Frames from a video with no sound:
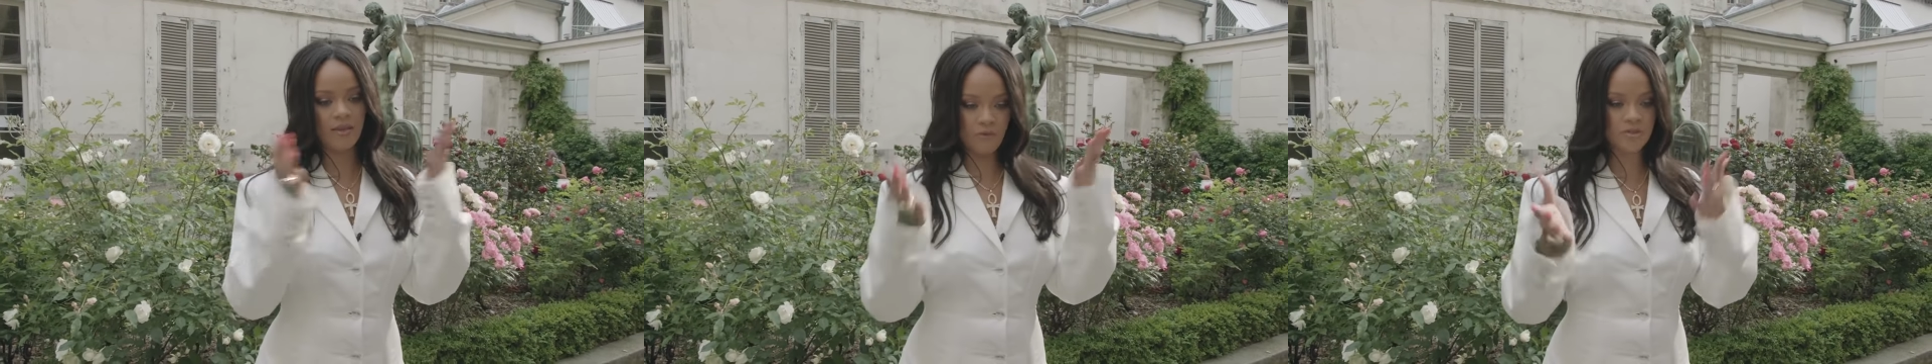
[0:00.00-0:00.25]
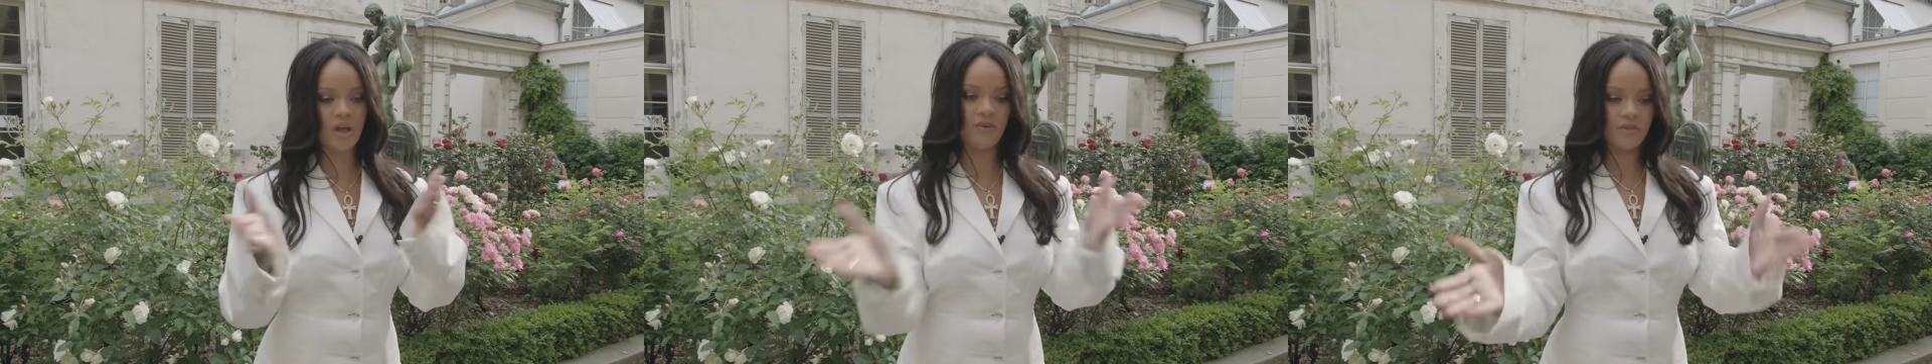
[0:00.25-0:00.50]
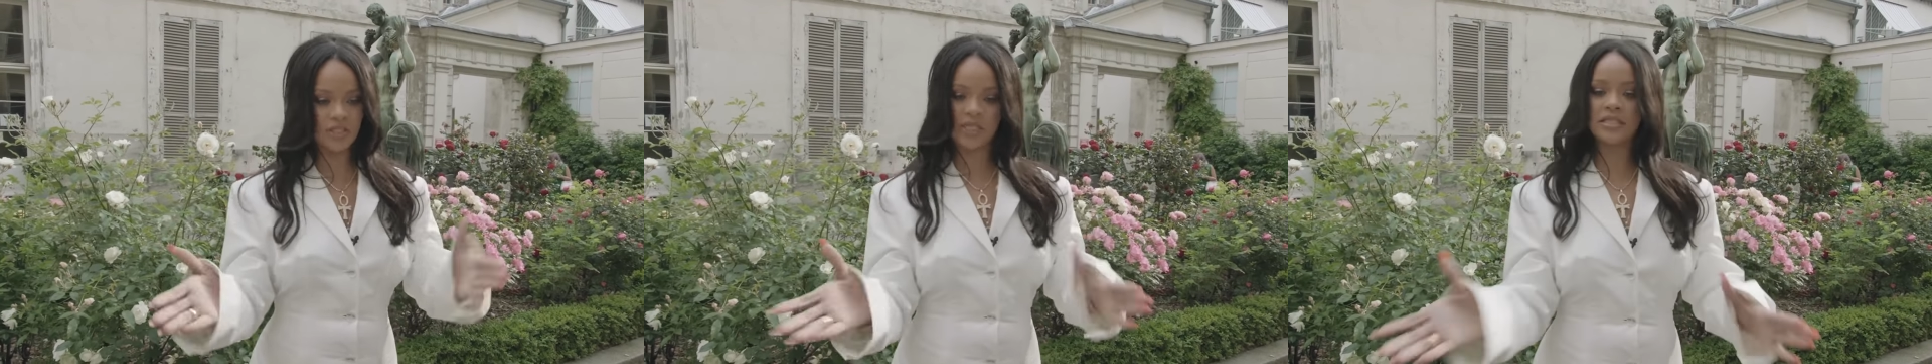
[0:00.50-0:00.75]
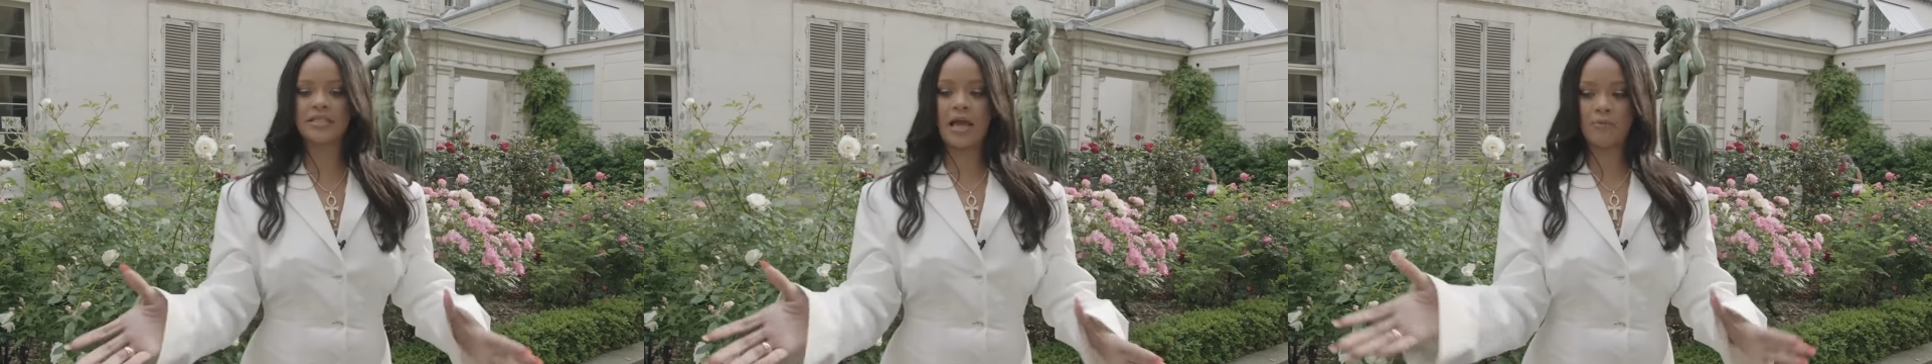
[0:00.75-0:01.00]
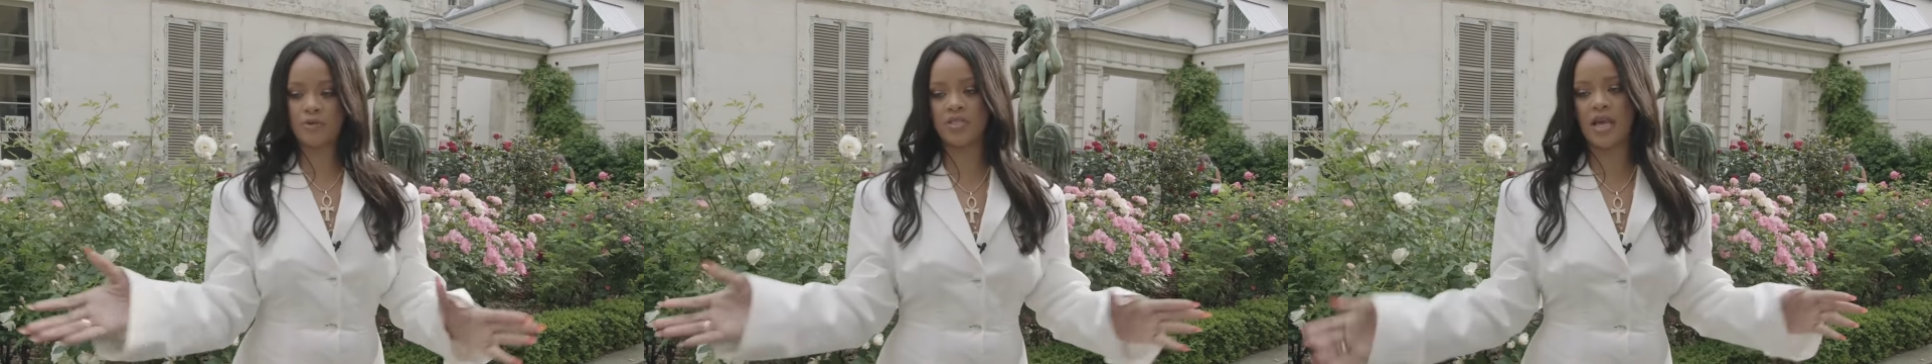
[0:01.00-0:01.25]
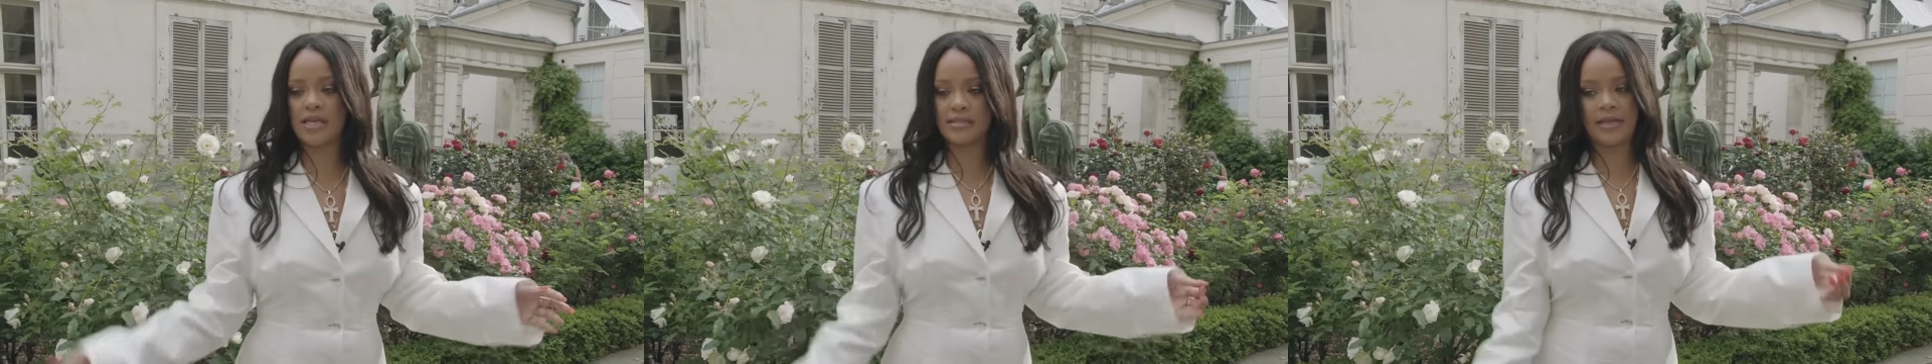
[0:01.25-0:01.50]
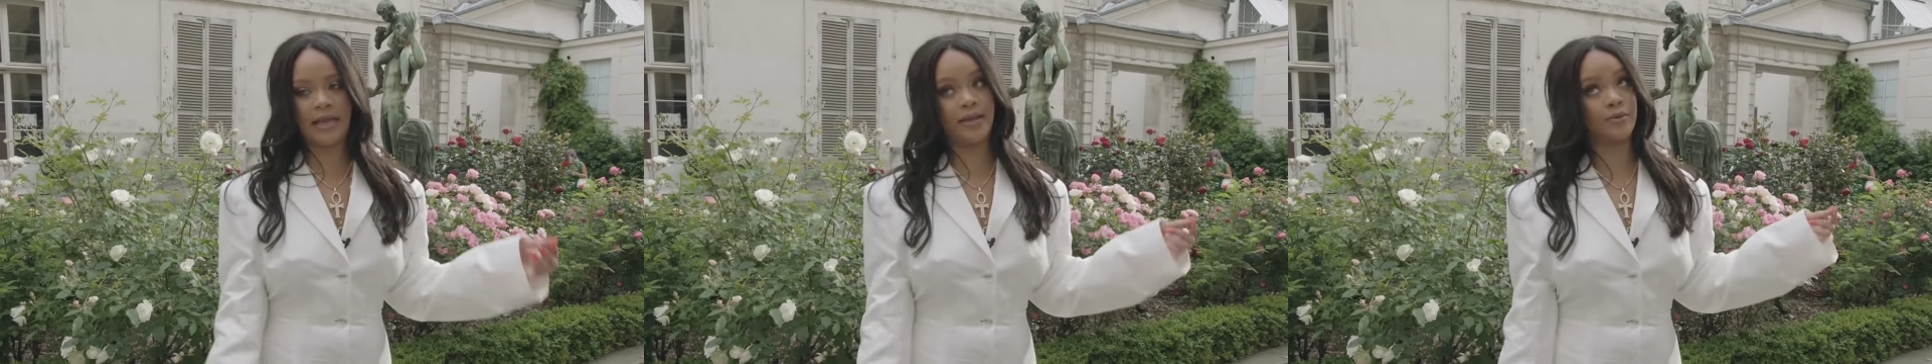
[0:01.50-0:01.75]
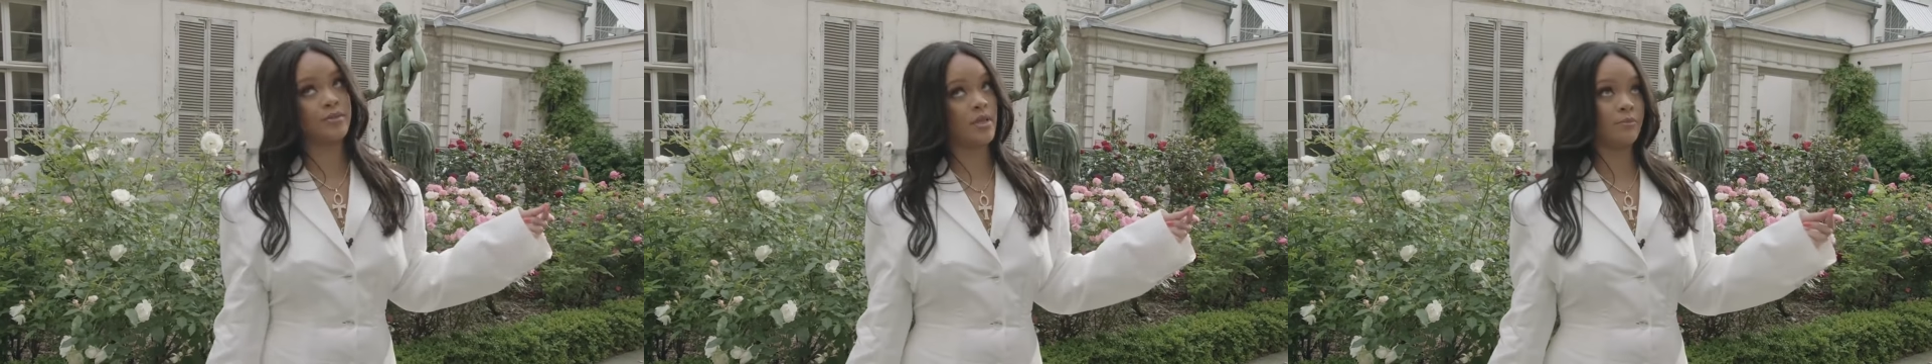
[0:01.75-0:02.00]
it was obviously in sample size, and I
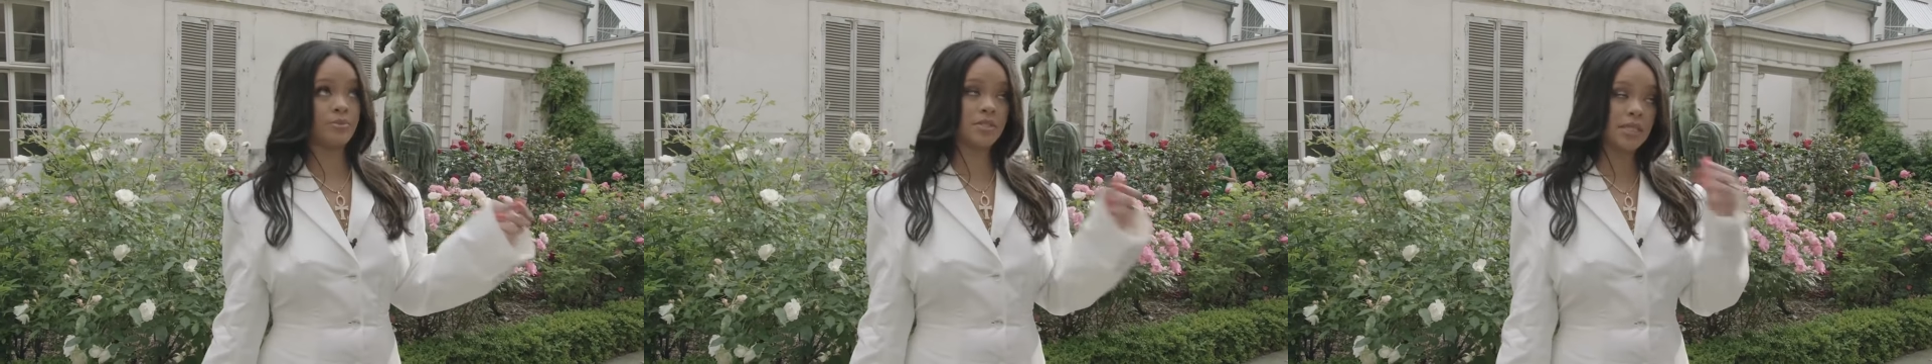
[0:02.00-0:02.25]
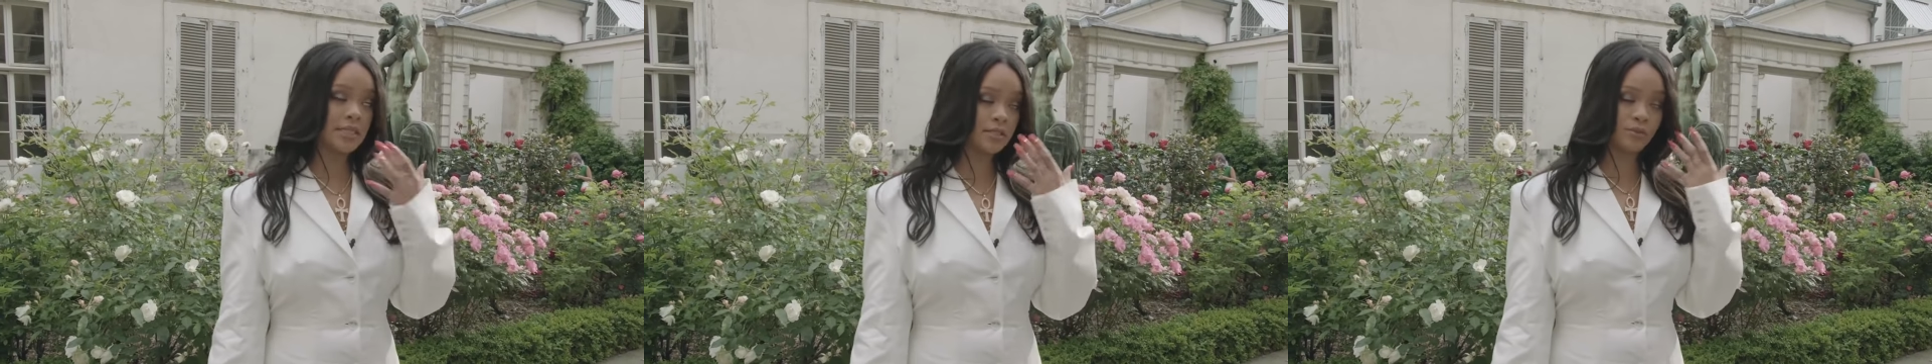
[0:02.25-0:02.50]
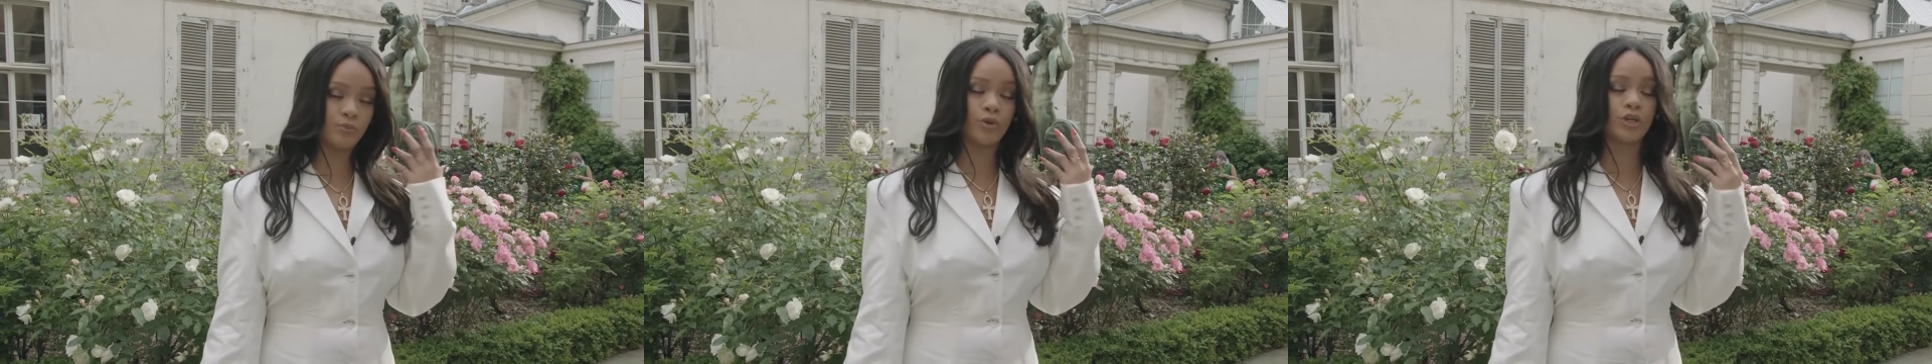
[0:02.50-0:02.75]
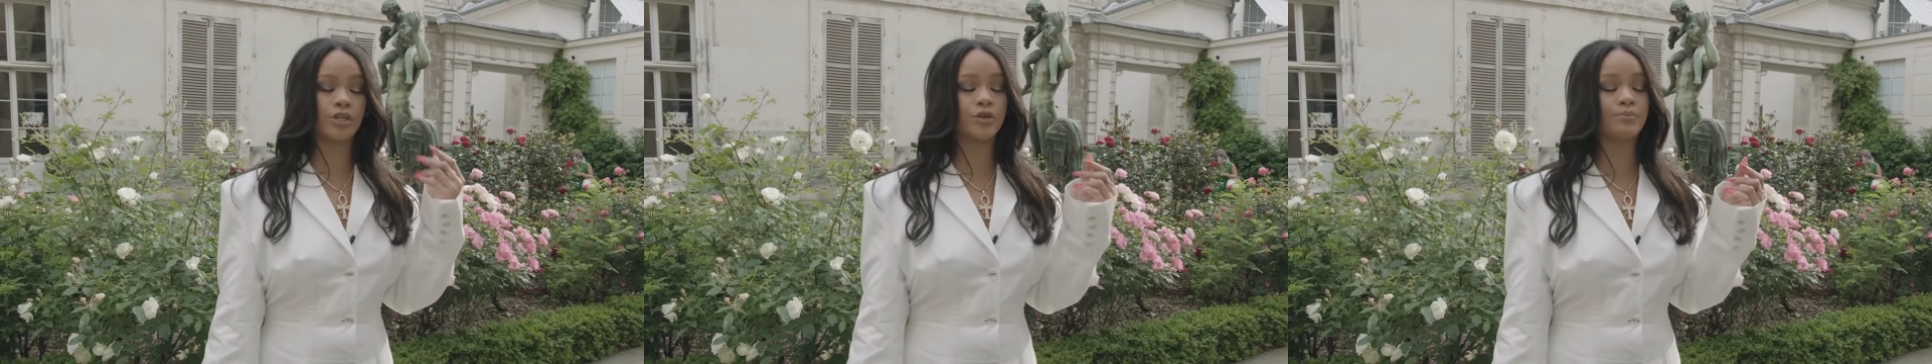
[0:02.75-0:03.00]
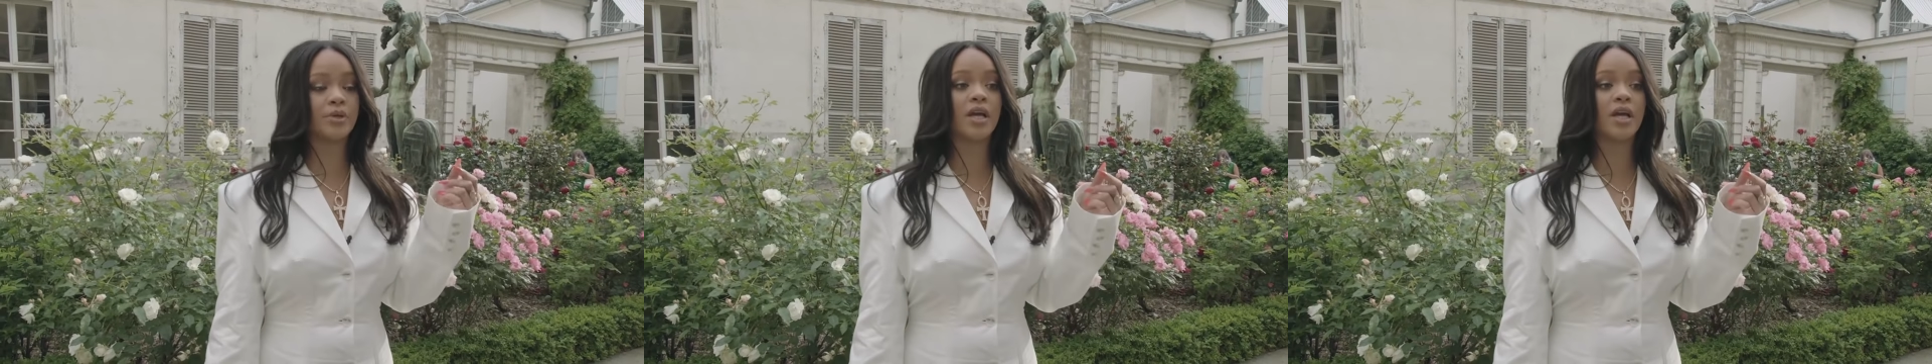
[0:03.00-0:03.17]
ain't no sample size no more, girl.